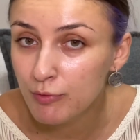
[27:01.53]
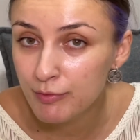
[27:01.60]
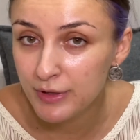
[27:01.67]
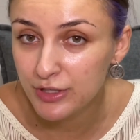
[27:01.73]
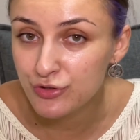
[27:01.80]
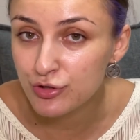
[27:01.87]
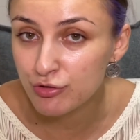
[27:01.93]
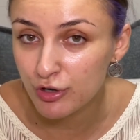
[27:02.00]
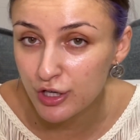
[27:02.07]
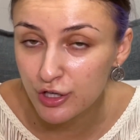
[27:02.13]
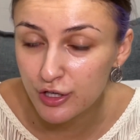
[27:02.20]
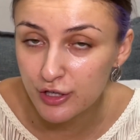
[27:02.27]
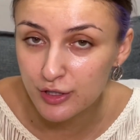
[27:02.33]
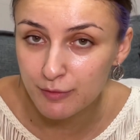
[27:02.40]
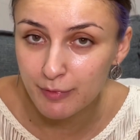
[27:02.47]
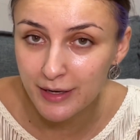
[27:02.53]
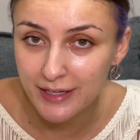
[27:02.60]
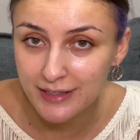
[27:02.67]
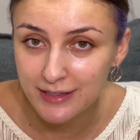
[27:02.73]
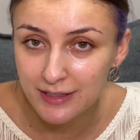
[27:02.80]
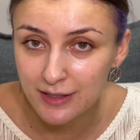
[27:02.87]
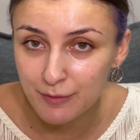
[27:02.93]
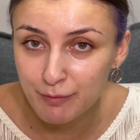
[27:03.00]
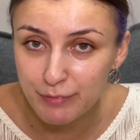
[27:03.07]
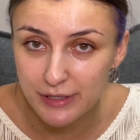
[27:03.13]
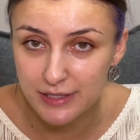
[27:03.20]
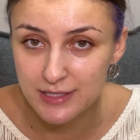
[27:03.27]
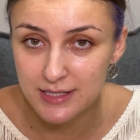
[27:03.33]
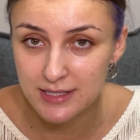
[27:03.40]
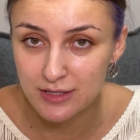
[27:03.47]
be triggered by the
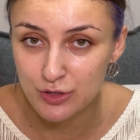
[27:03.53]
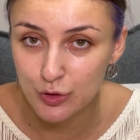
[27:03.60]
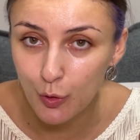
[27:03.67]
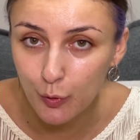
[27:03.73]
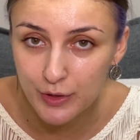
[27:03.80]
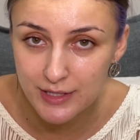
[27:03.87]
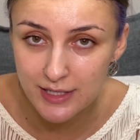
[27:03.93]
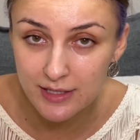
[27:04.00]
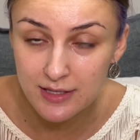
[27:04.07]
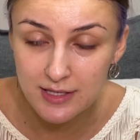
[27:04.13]
bird's noises